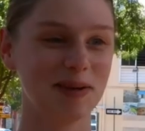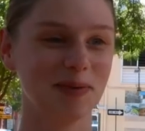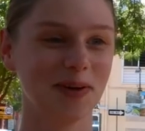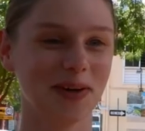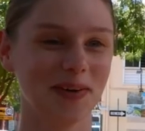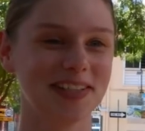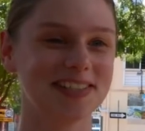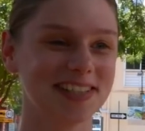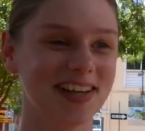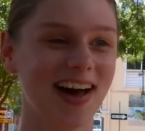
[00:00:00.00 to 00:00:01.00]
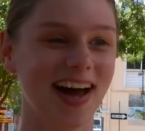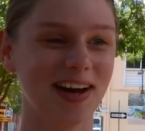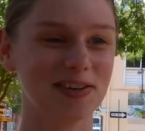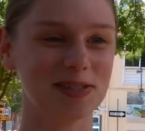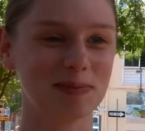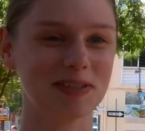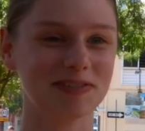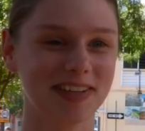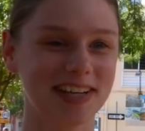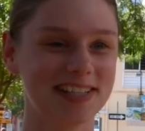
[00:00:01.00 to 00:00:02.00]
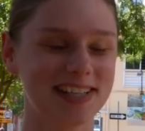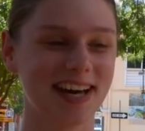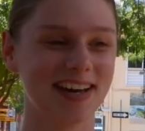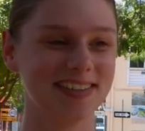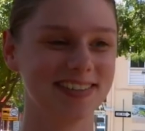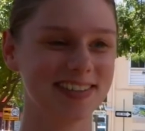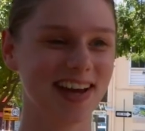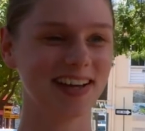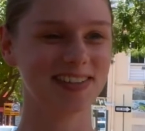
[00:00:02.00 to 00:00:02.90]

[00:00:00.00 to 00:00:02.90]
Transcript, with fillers: I'm not going to lie, I was a bit freaked out and I